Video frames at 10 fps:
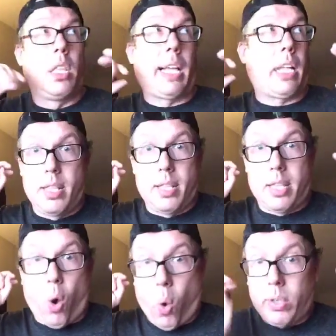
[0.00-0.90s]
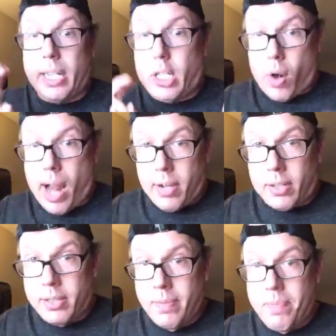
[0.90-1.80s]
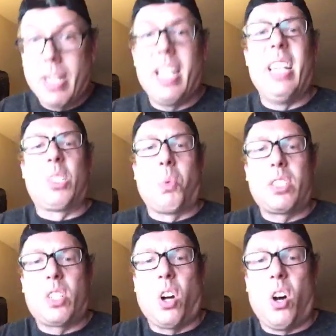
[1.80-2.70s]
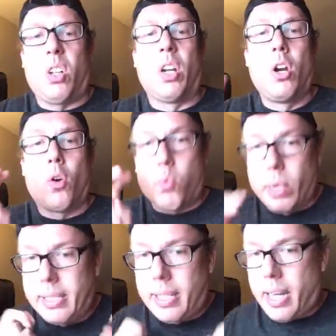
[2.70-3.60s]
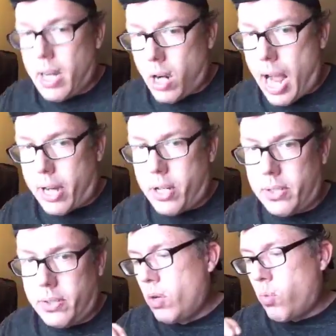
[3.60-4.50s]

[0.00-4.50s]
like the holy grail is what's called recent interactions.